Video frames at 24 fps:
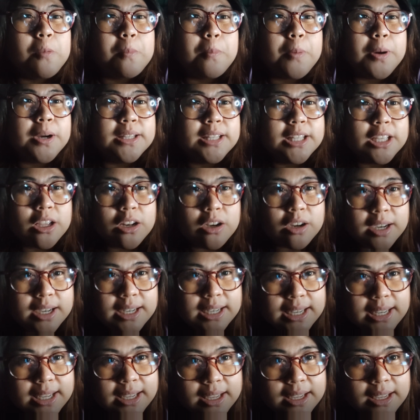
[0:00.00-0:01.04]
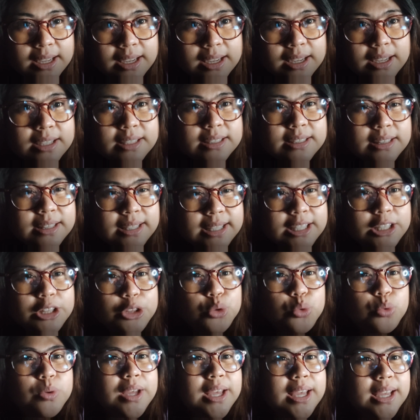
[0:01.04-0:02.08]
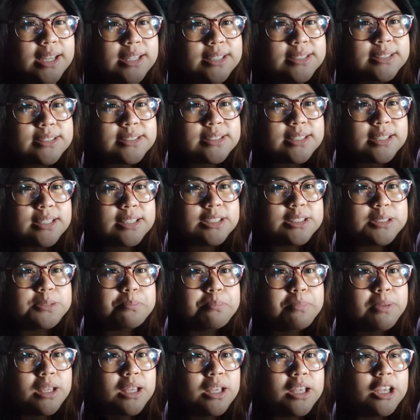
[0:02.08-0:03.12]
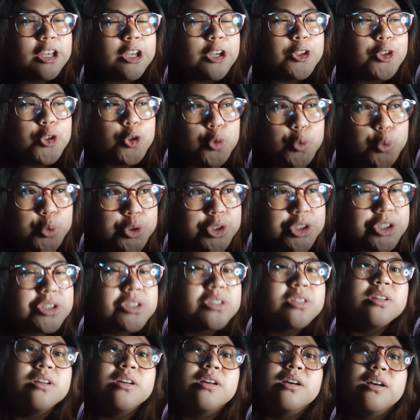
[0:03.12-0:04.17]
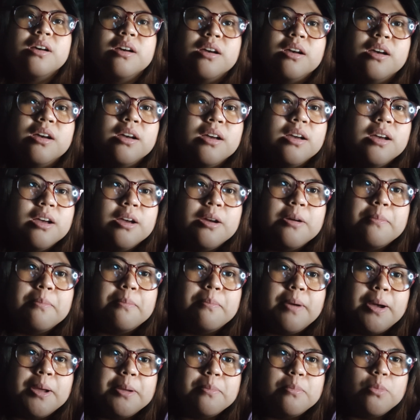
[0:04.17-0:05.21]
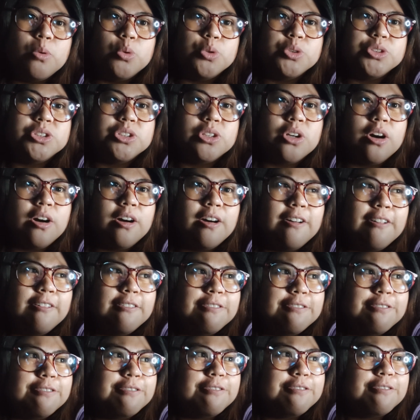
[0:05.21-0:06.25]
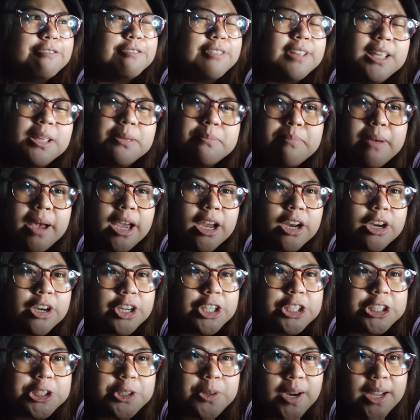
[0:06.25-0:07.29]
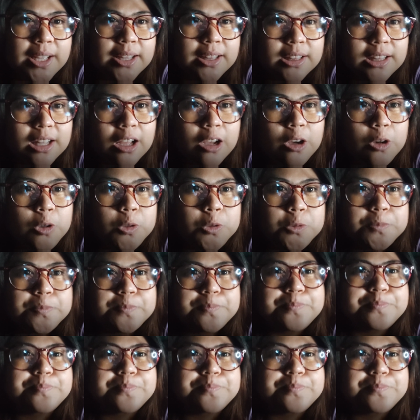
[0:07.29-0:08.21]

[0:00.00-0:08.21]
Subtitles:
particularly D2S, is being used by most of e-bikers right now.